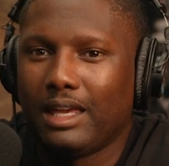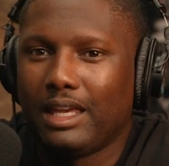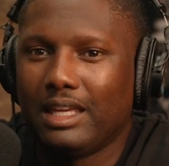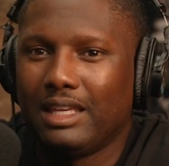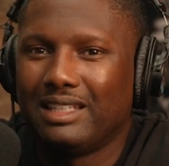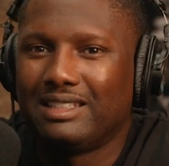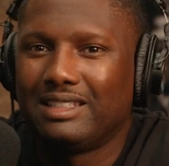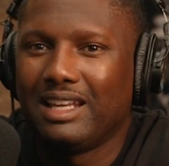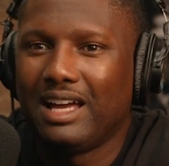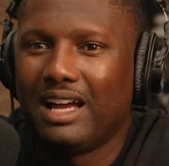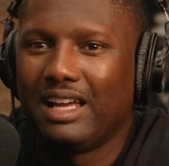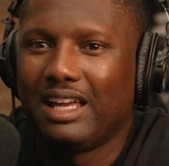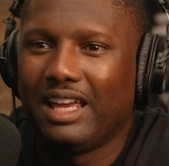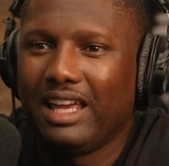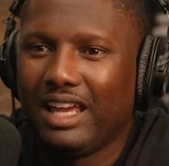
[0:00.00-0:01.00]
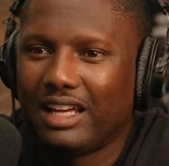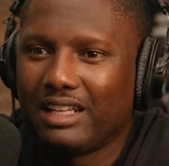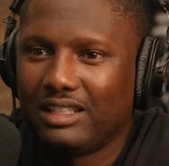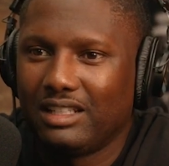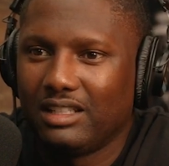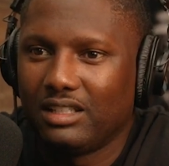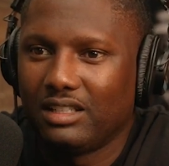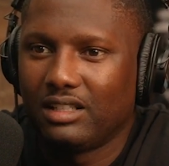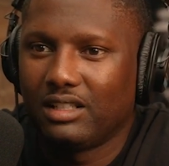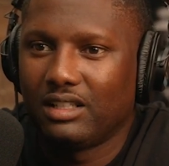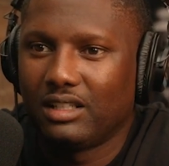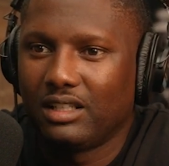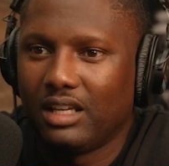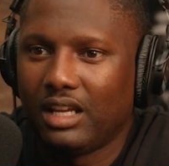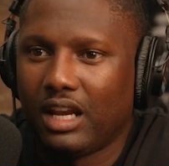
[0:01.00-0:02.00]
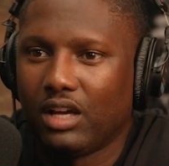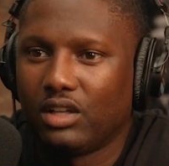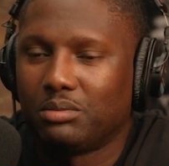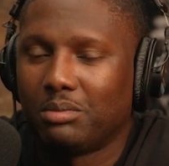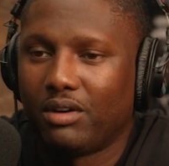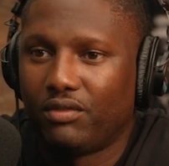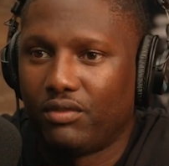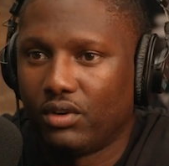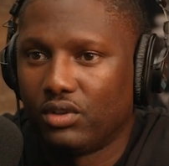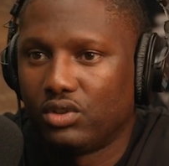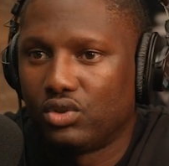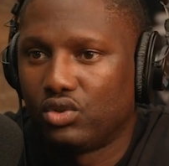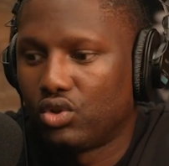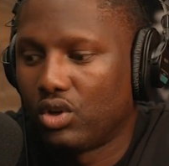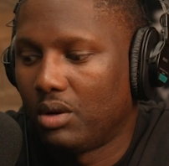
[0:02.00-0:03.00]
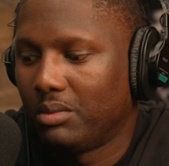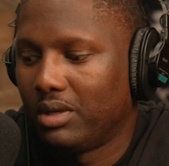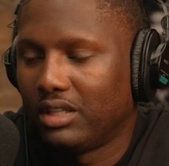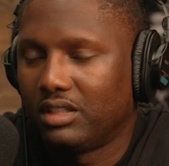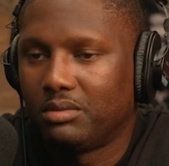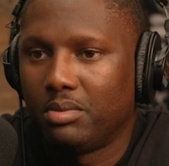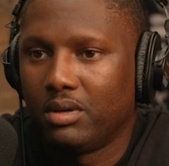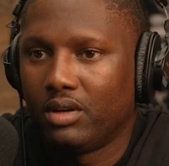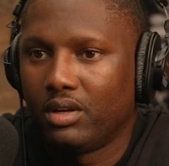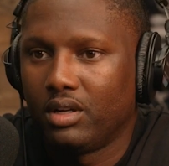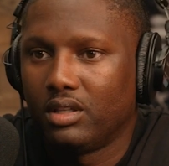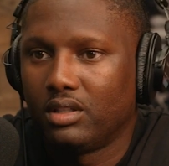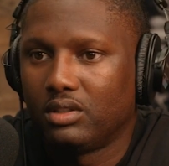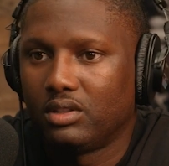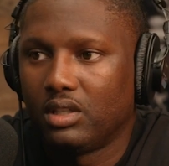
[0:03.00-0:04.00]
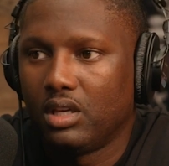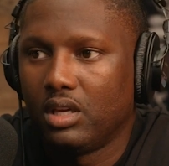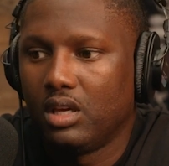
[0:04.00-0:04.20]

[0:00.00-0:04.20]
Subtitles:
it's not hectic, and that was my first trauma experience.